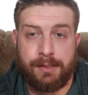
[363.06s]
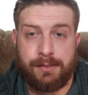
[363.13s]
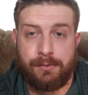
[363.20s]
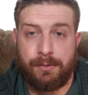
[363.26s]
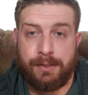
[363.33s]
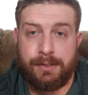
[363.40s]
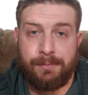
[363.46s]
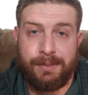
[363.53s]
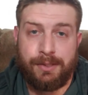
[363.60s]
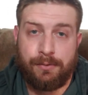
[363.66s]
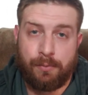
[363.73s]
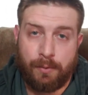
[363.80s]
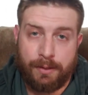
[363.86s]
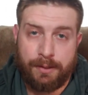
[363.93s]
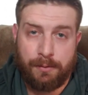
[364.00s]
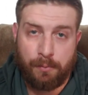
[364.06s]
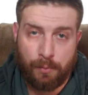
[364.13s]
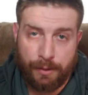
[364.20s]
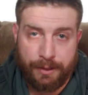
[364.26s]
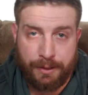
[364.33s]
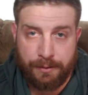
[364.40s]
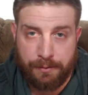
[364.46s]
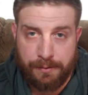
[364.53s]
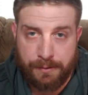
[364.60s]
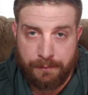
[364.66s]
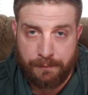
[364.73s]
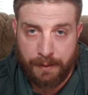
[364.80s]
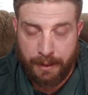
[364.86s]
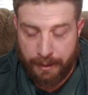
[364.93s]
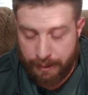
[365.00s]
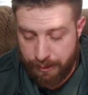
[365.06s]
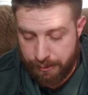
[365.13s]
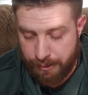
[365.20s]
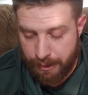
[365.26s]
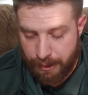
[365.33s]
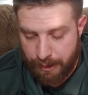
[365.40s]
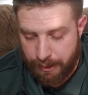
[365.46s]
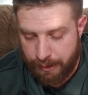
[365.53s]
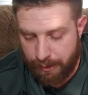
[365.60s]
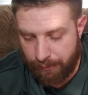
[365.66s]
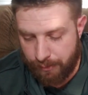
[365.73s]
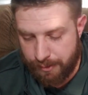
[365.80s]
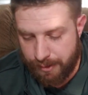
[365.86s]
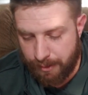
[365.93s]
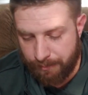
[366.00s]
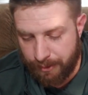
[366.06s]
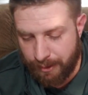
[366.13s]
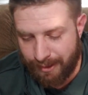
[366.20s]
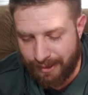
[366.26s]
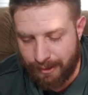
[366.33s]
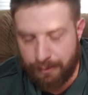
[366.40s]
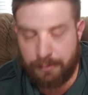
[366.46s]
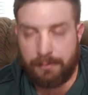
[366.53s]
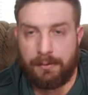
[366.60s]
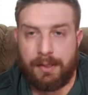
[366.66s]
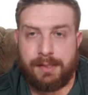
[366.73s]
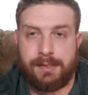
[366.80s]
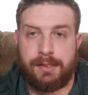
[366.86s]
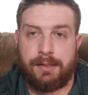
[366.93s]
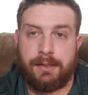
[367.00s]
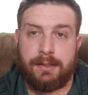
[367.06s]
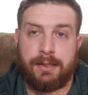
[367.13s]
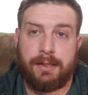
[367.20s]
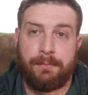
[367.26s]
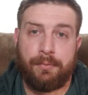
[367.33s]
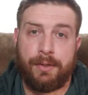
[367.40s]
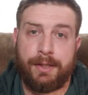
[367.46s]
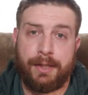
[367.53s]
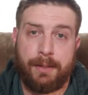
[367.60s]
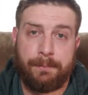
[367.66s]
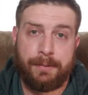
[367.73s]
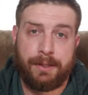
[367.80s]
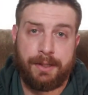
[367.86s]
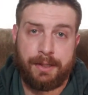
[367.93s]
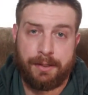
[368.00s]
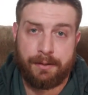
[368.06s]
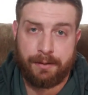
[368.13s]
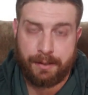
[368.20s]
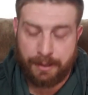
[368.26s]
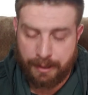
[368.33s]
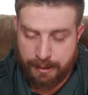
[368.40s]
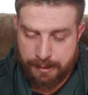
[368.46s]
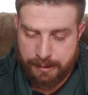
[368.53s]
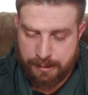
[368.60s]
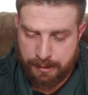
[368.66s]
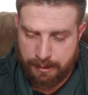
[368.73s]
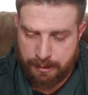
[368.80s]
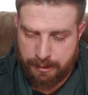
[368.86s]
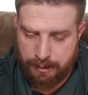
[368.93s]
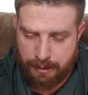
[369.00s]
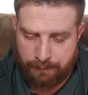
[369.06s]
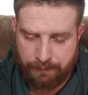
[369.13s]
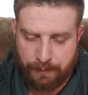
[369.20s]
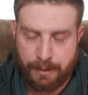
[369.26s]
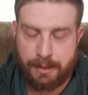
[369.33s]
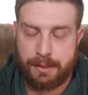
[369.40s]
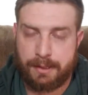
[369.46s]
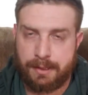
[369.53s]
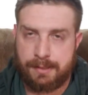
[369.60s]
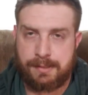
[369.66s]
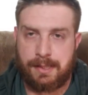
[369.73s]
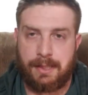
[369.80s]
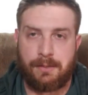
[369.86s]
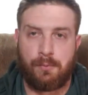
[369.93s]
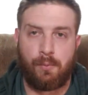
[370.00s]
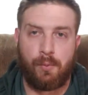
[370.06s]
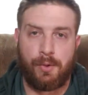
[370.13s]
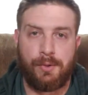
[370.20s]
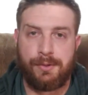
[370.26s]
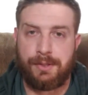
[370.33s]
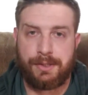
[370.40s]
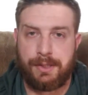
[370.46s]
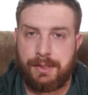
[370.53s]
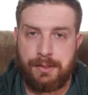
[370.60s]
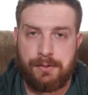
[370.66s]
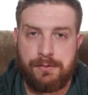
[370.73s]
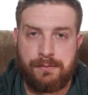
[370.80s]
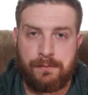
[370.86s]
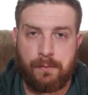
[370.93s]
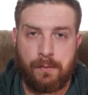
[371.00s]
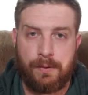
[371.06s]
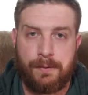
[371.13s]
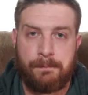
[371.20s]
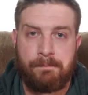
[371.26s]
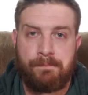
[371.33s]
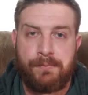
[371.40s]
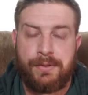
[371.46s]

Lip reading: is going to be 21 years of age. Now, there's something interesting that they bring up in here, and that's, I forget the exact word that they use for it,